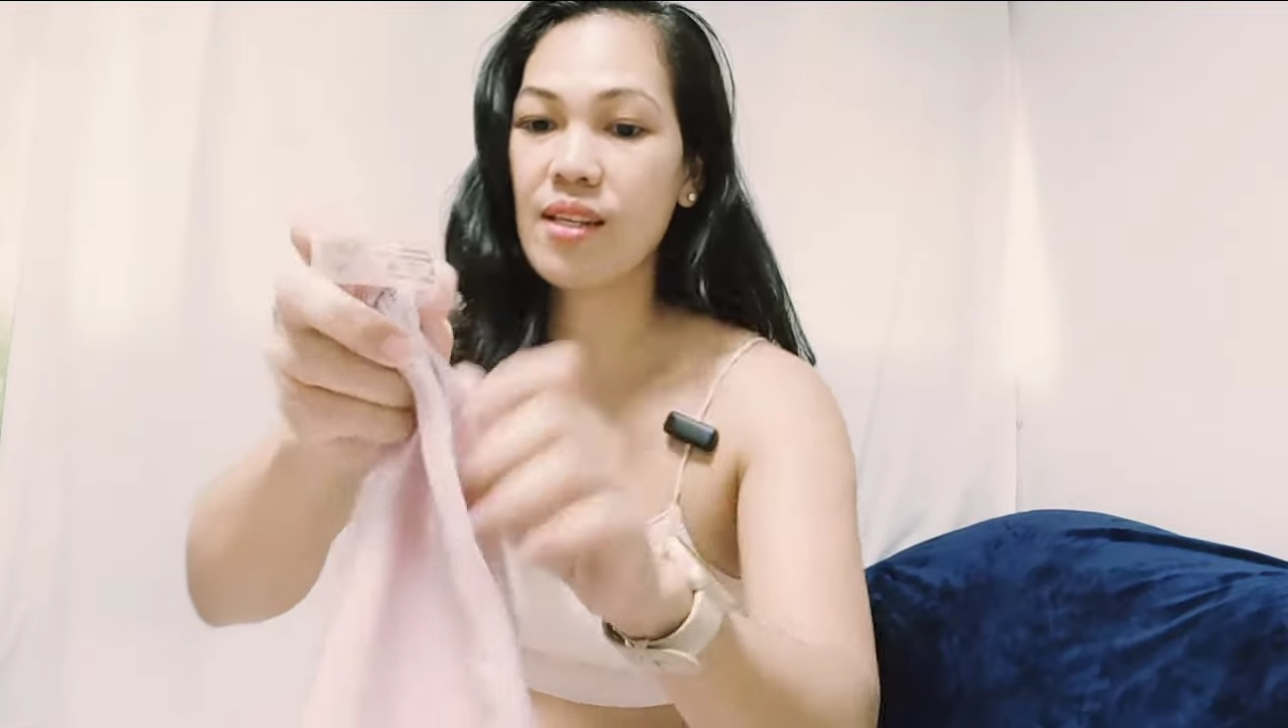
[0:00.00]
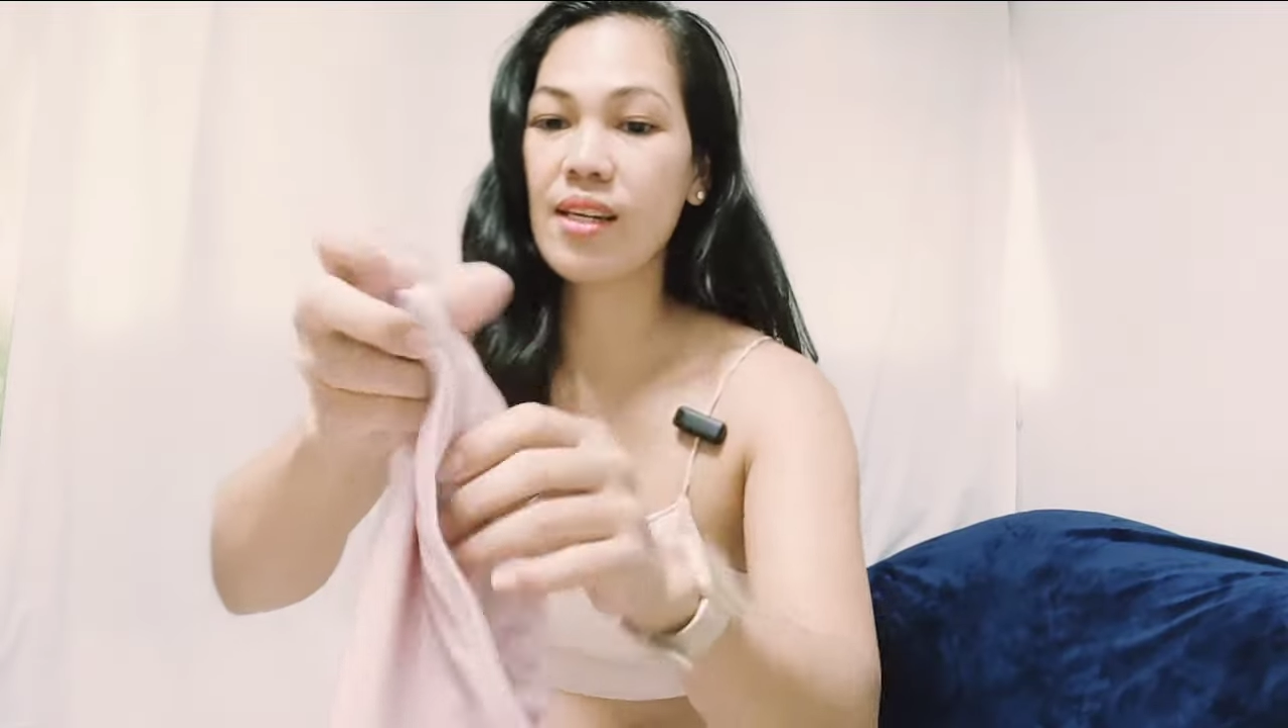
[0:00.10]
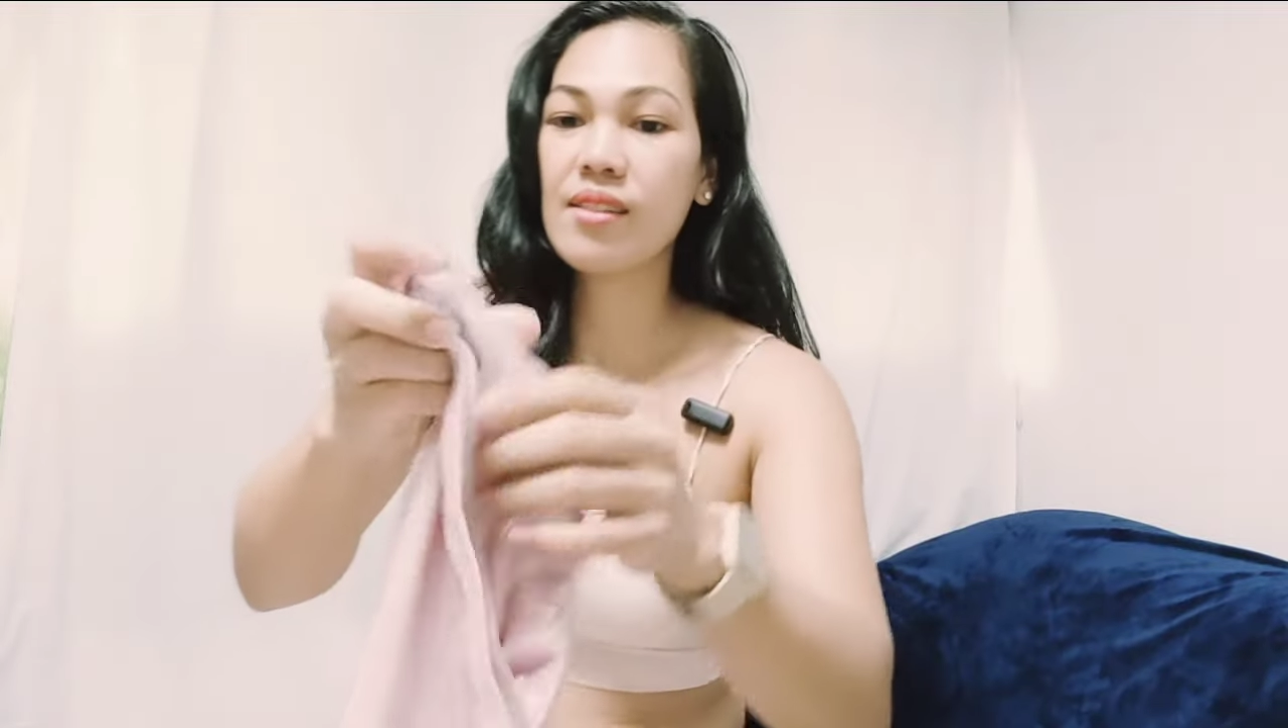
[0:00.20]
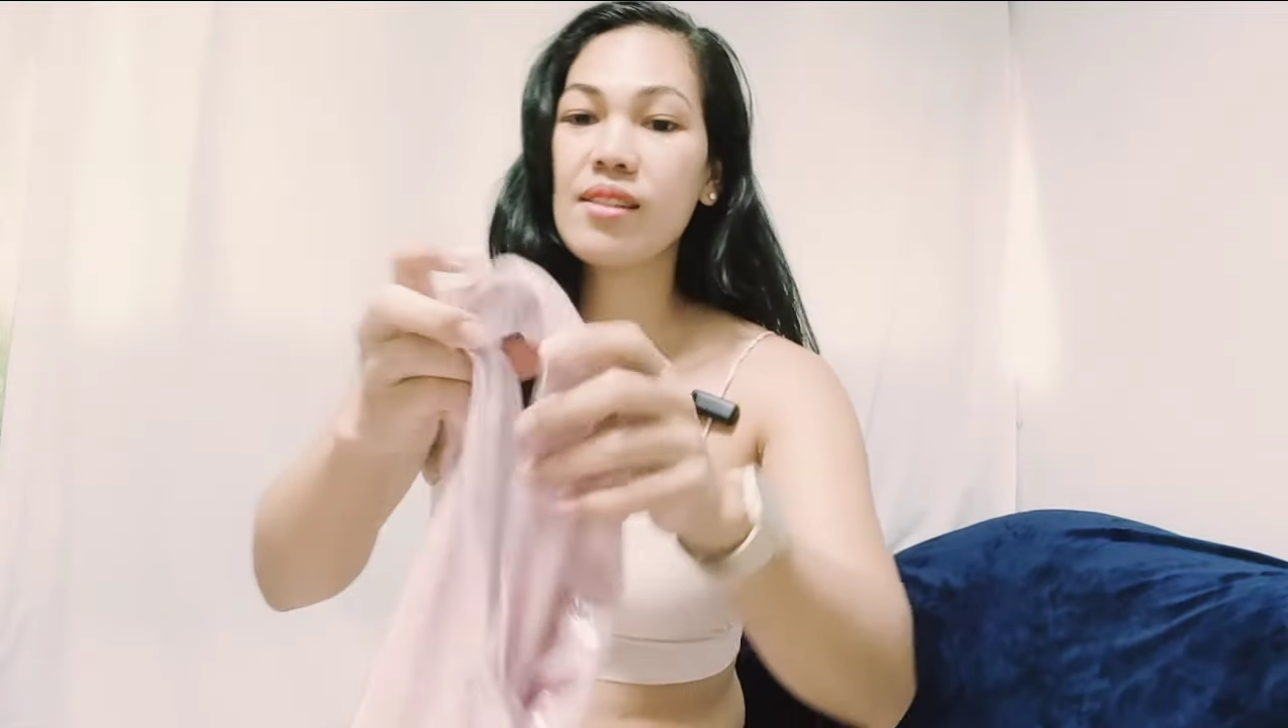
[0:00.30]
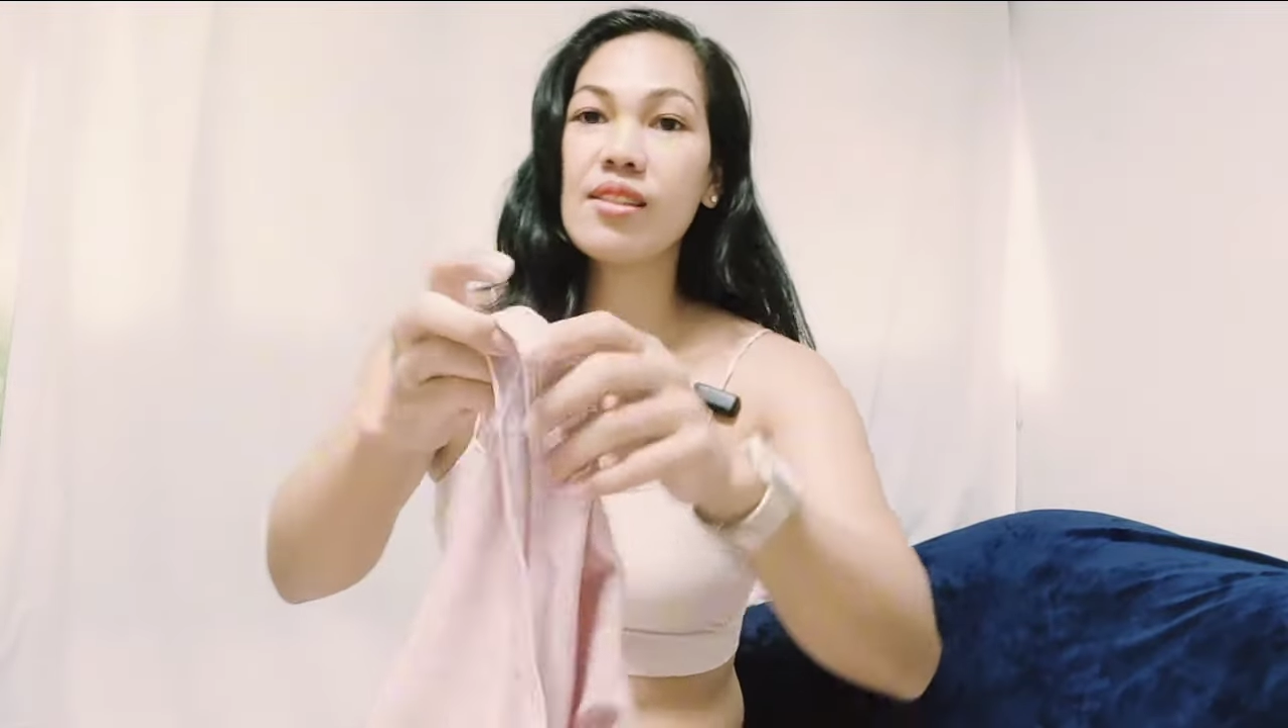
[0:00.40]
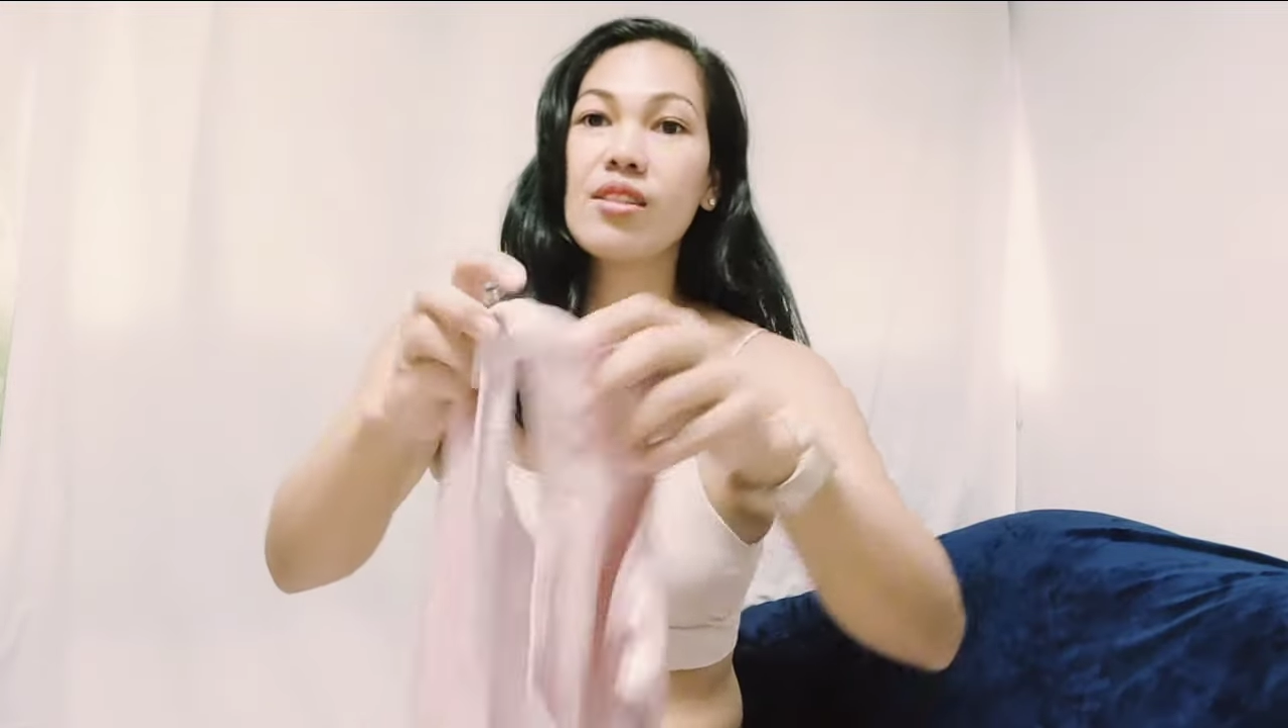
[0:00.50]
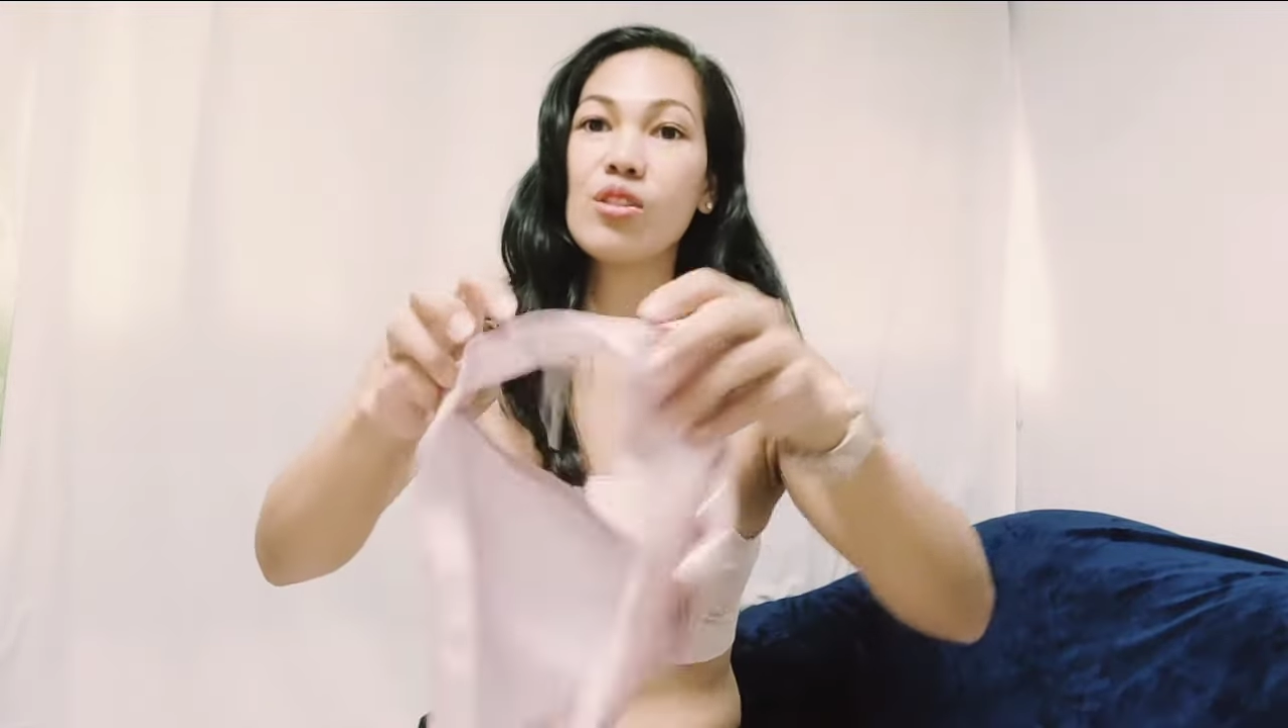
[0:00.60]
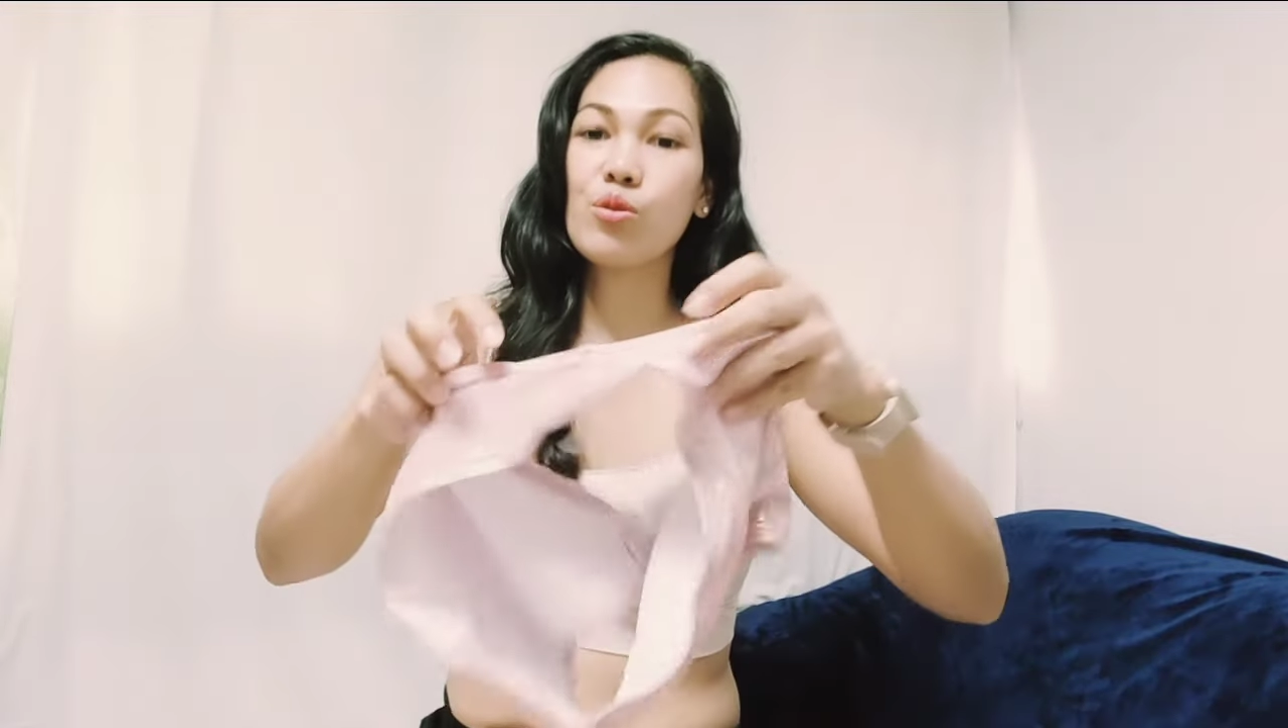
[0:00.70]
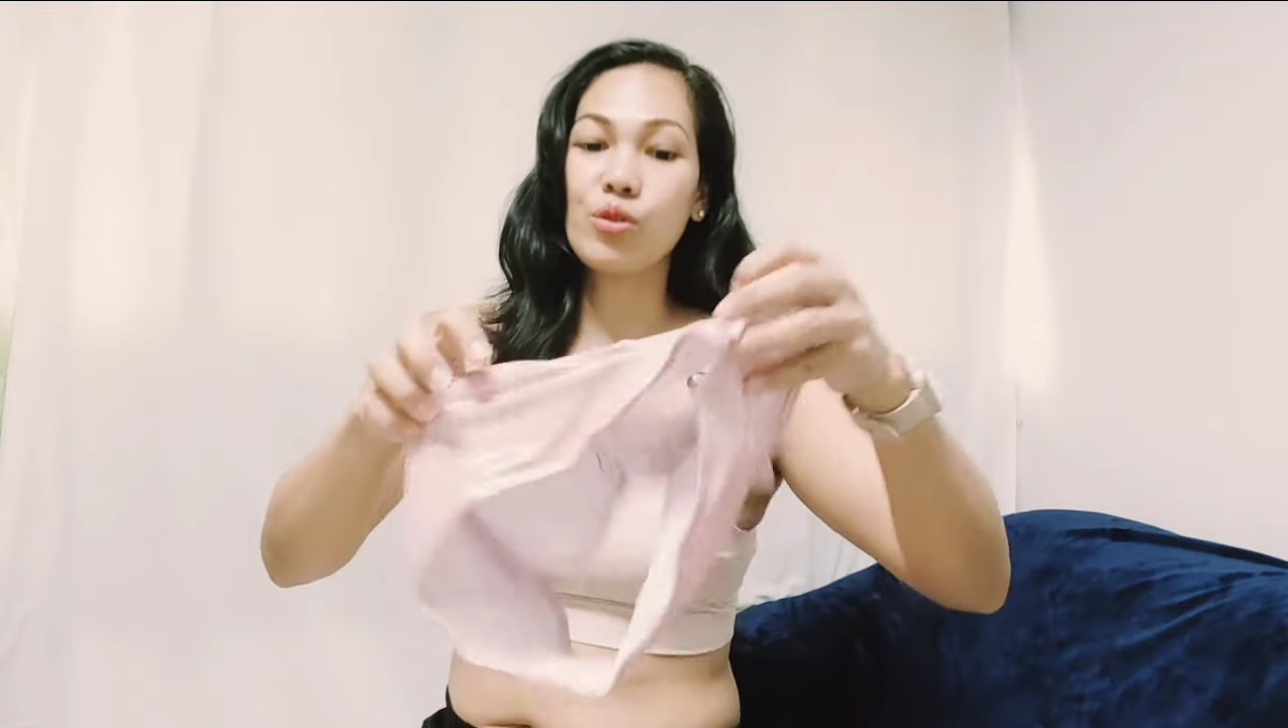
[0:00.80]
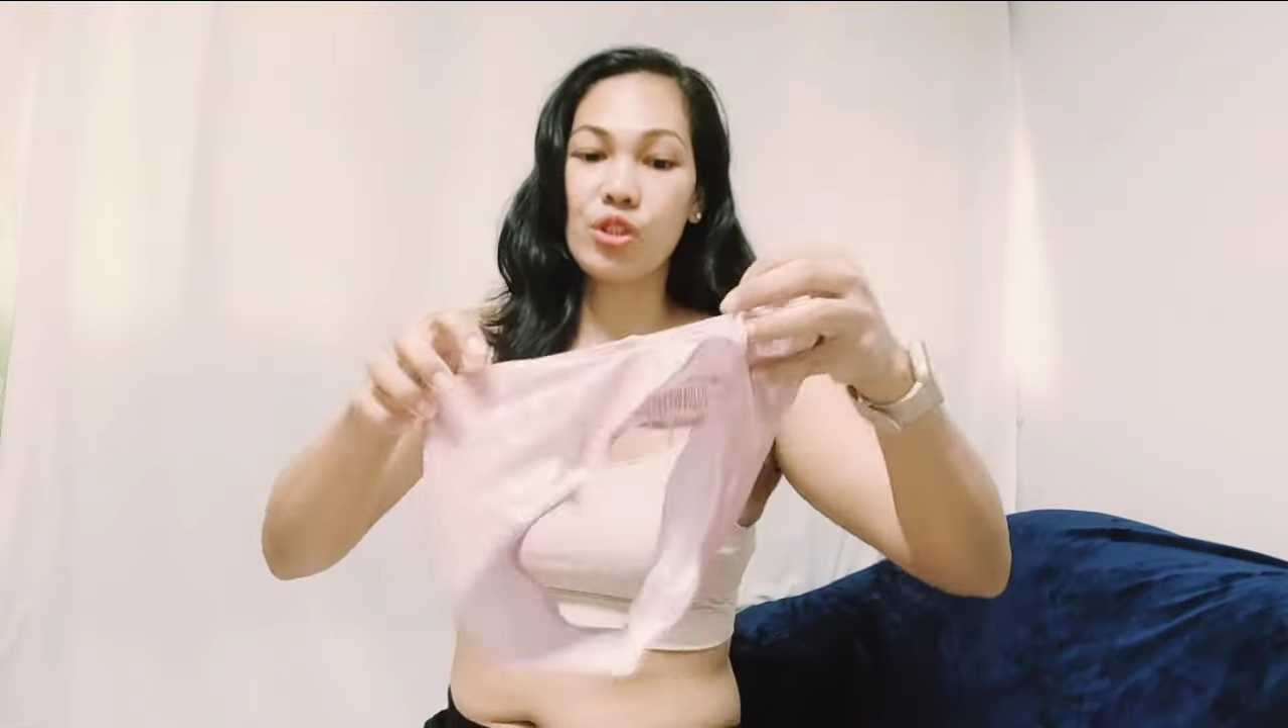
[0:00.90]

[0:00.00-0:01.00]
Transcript: And this is so